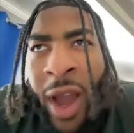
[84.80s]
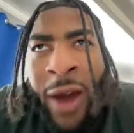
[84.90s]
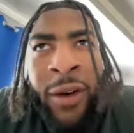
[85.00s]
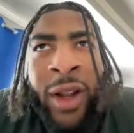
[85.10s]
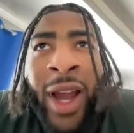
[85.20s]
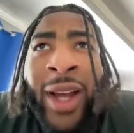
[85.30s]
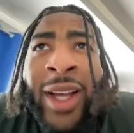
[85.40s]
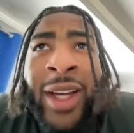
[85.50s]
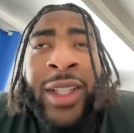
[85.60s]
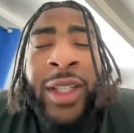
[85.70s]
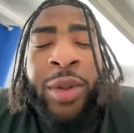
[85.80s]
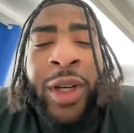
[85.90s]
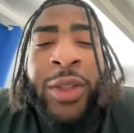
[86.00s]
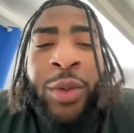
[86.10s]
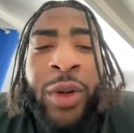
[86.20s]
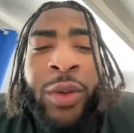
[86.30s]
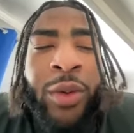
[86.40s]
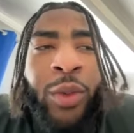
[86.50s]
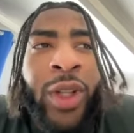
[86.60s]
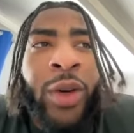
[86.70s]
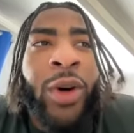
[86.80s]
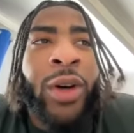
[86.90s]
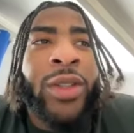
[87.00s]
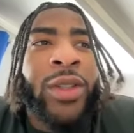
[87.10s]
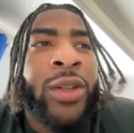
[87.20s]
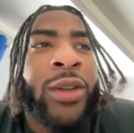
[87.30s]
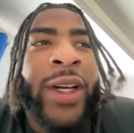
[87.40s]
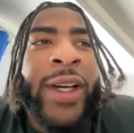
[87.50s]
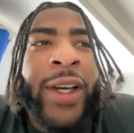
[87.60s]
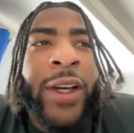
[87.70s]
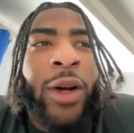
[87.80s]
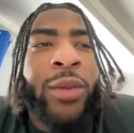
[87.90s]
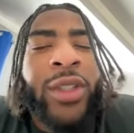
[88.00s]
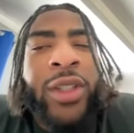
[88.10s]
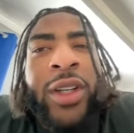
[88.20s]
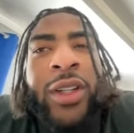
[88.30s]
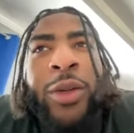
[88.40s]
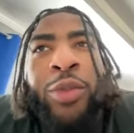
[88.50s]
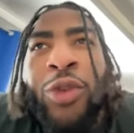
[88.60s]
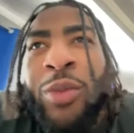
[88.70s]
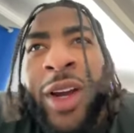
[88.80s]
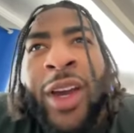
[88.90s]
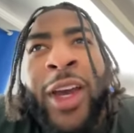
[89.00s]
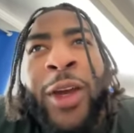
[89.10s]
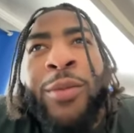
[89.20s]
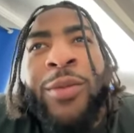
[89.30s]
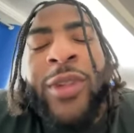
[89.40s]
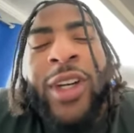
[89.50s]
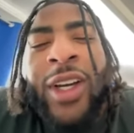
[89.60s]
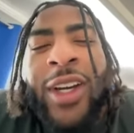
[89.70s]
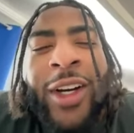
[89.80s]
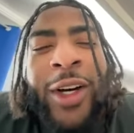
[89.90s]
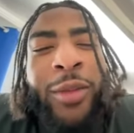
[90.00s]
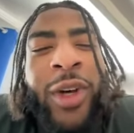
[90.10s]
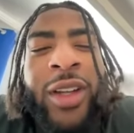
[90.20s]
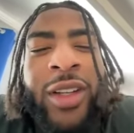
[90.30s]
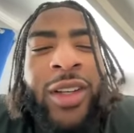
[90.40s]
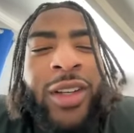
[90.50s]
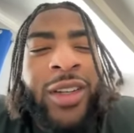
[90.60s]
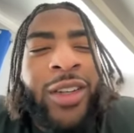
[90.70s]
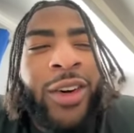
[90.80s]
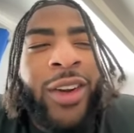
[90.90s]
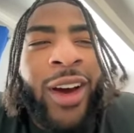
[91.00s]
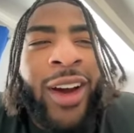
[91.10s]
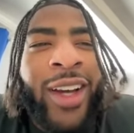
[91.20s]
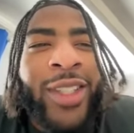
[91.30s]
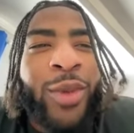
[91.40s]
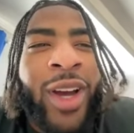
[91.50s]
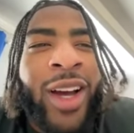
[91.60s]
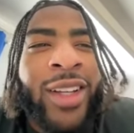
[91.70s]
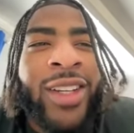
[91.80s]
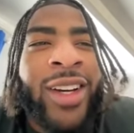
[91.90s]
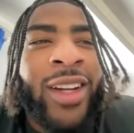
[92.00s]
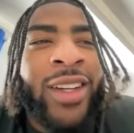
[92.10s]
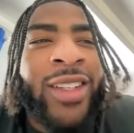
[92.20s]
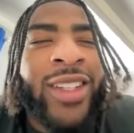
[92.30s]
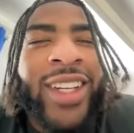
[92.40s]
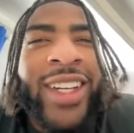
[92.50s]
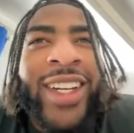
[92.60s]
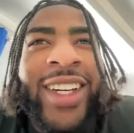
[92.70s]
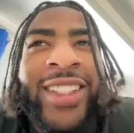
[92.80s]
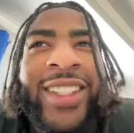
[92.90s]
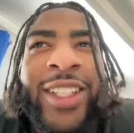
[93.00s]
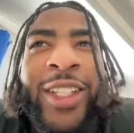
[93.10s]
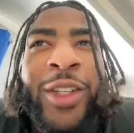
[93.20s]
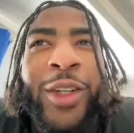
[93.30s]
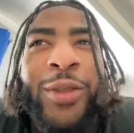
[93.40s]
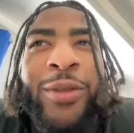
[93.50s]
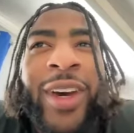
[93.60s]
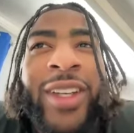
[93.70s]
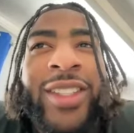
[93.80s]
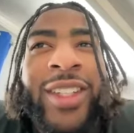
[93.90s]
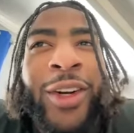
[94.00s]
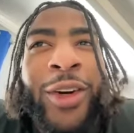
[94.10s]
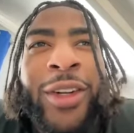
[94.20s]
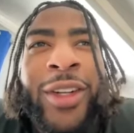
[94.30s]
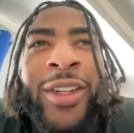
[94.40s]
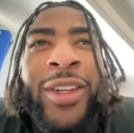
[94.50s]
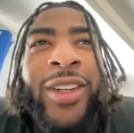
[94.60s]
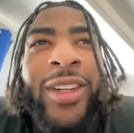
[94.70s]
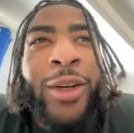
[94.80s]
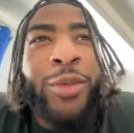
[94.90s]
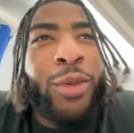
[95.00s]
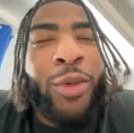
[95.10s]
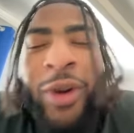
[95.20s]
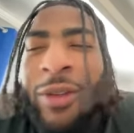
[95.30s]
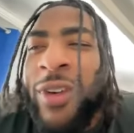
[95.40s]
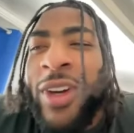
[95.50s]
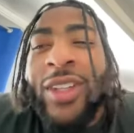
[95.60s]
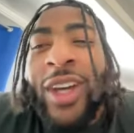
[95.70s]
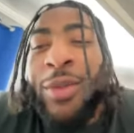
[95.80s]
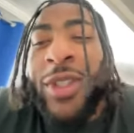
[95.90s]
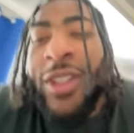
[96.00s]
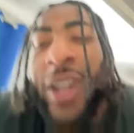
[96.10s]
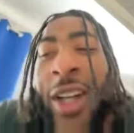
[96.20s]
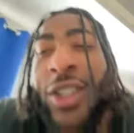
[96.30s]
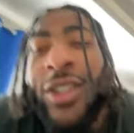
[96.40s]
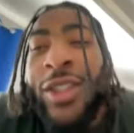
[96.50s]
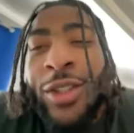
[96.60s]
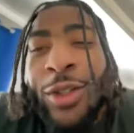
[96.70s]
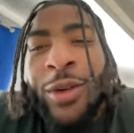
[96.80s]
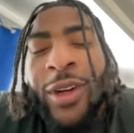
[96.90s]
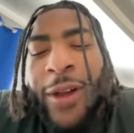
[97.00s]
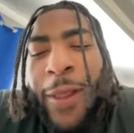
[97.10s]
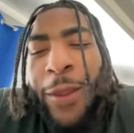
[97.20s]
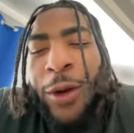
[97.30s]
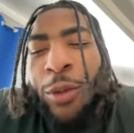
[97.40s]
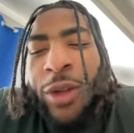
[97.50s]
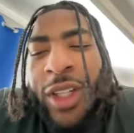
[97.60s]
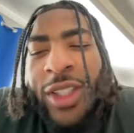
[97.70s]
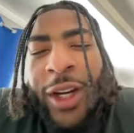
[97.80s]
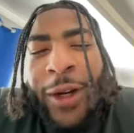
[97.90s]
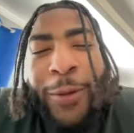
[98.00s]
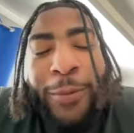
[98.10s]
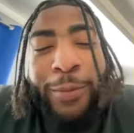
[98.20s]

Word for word: I felt like I dissect plays really really well. So you know, I'm just looking to improve my game. Um, luckily, you know, now I got some guys to kind of to you know some vets to learn under, um, some great vets actually. Actually, so you know, I'm really excited.